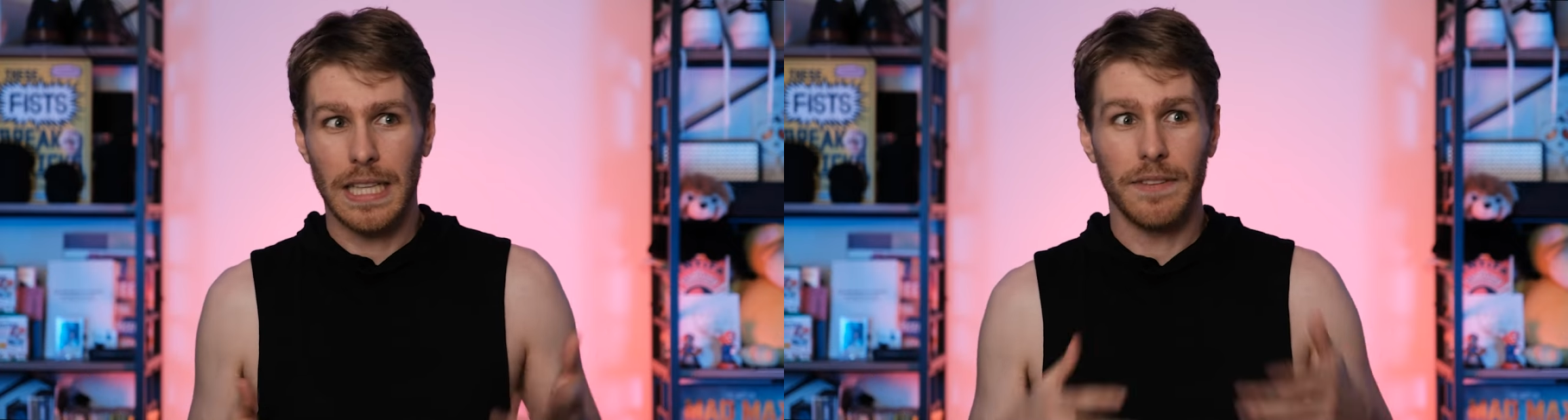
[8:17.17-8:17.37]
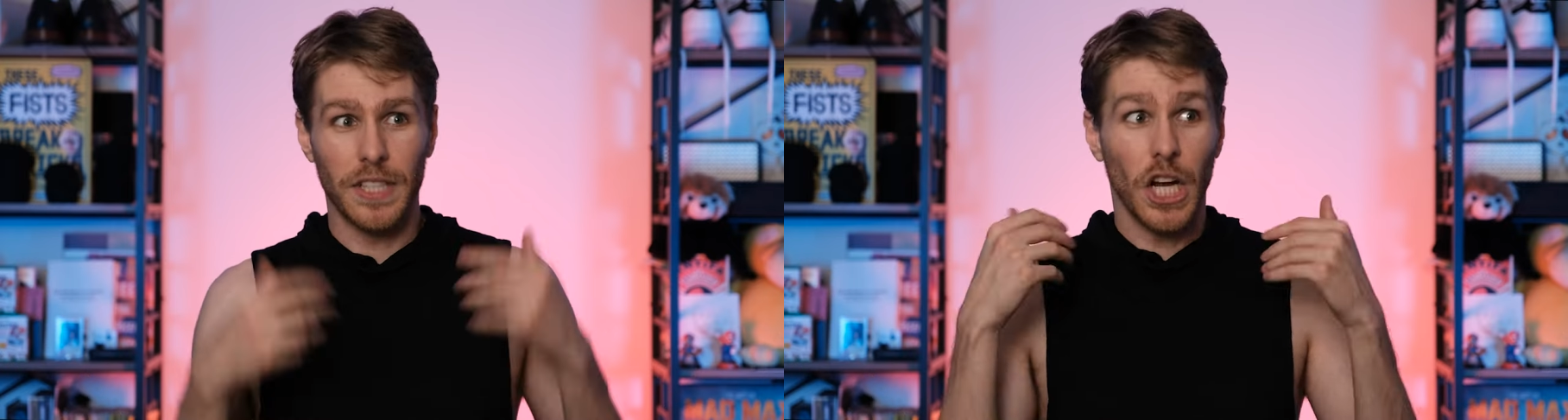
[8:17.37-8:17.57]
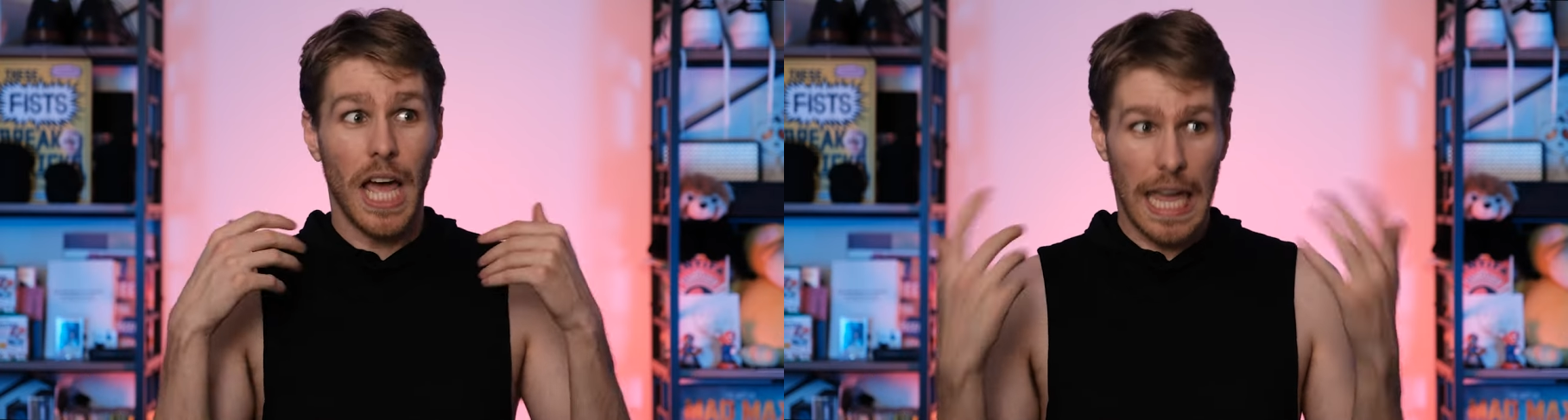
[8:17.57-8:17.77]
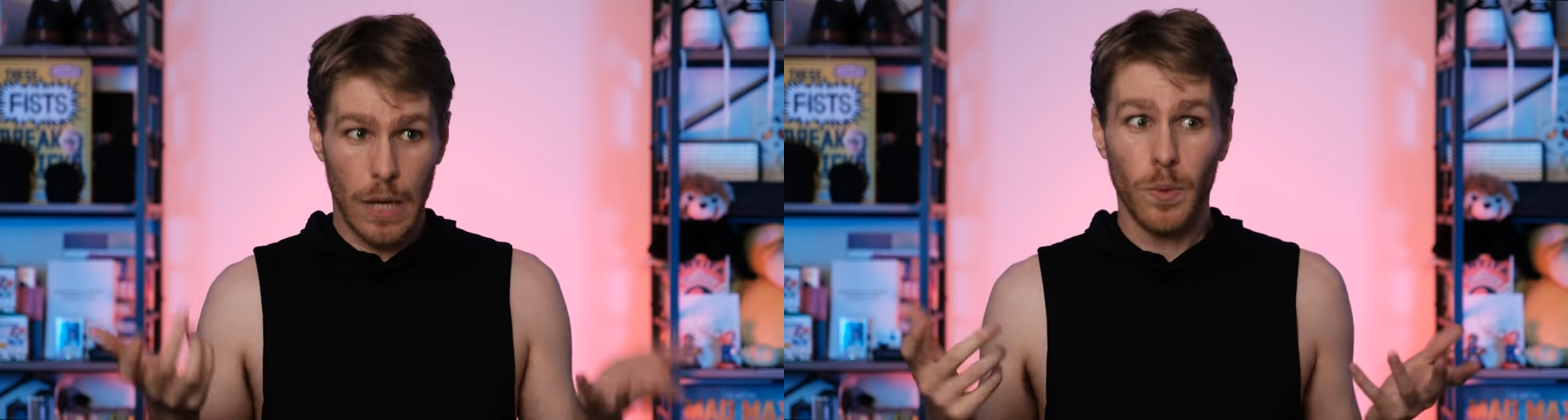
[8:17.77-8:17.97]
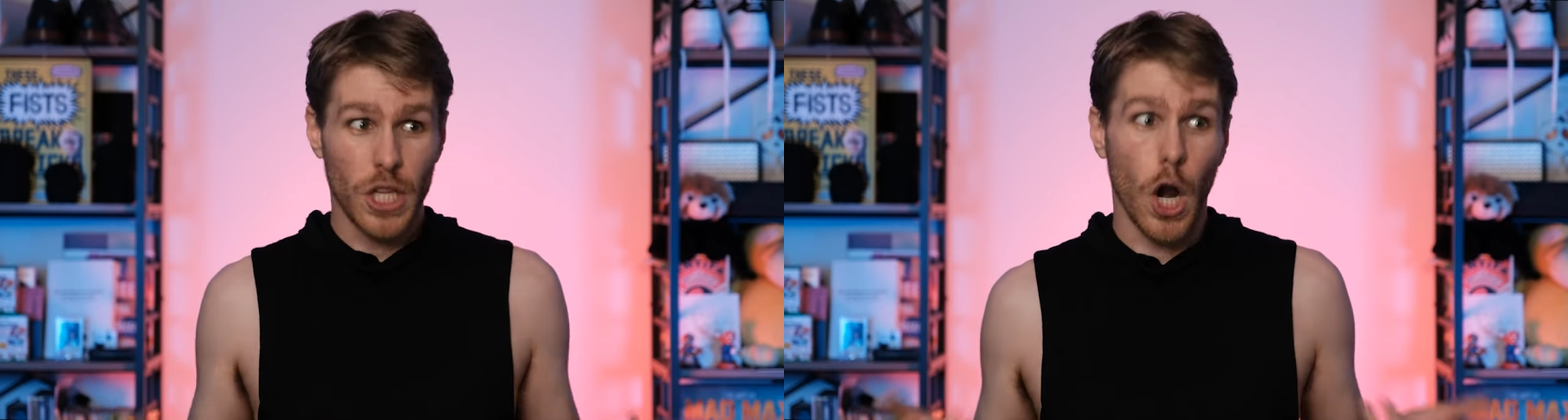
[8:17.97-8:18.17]
cleavage.
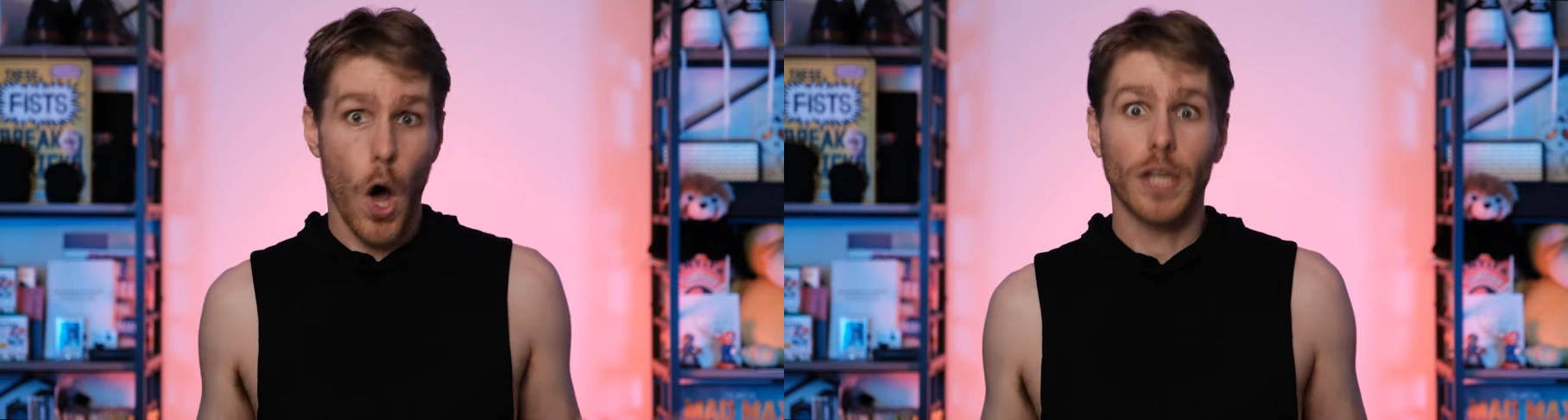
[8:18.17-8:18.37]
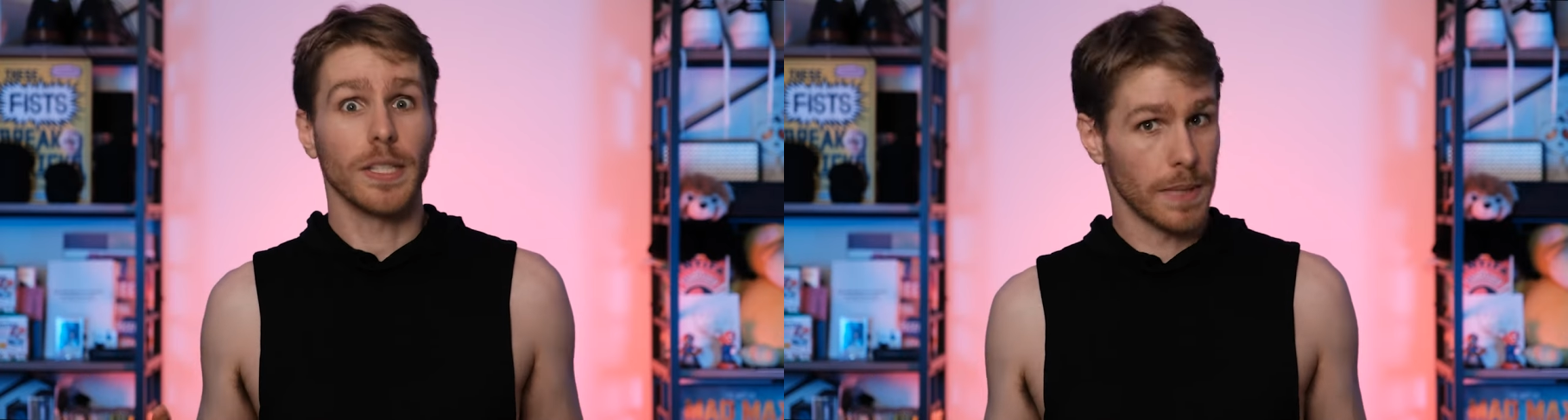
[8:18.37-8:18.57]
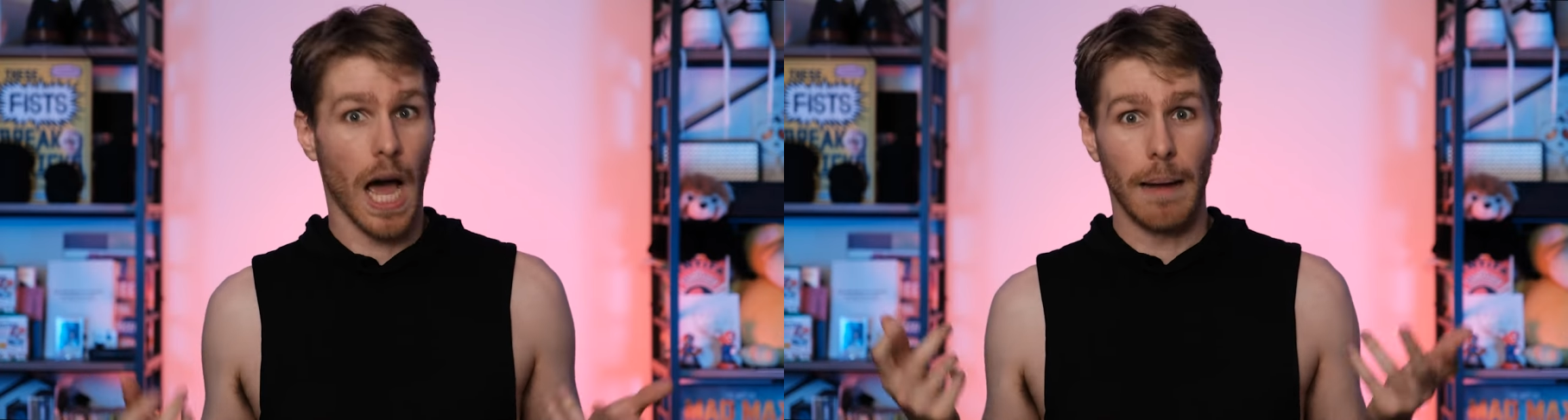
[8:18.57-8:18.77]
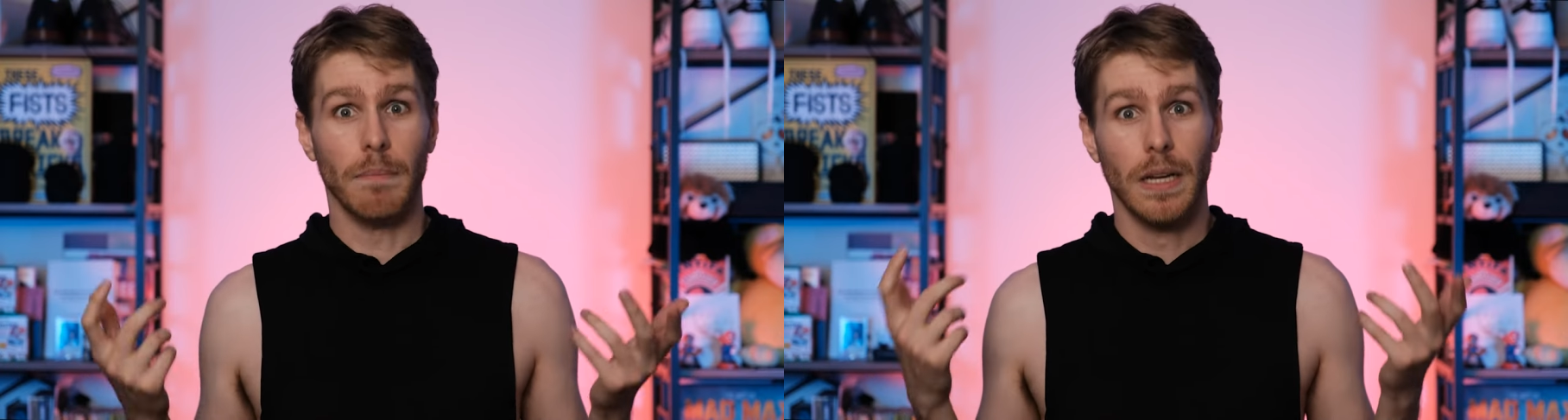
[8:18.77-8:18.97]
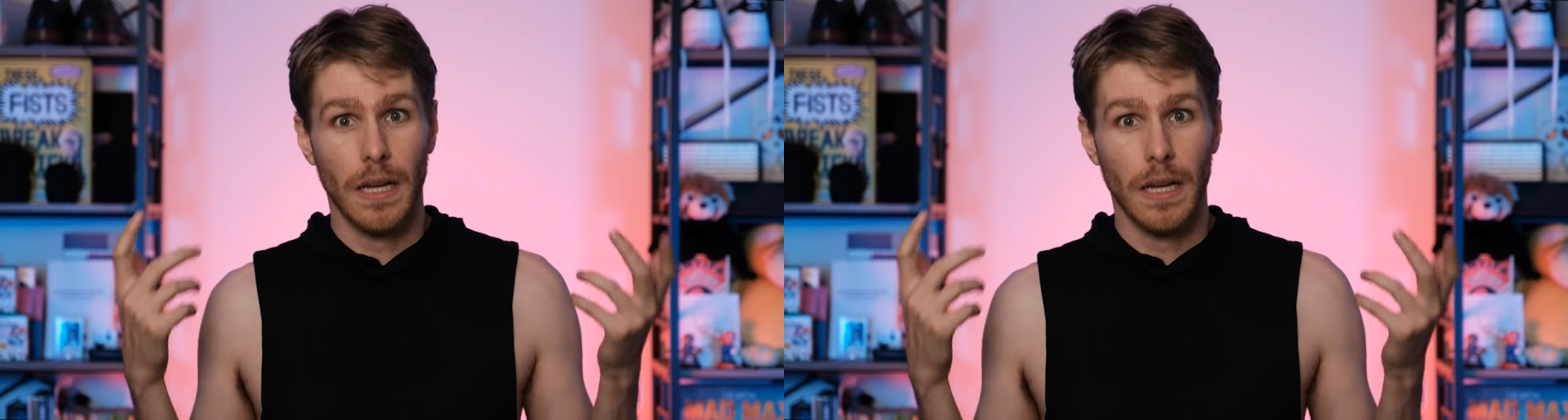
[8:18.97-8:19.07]
It was an awesome time.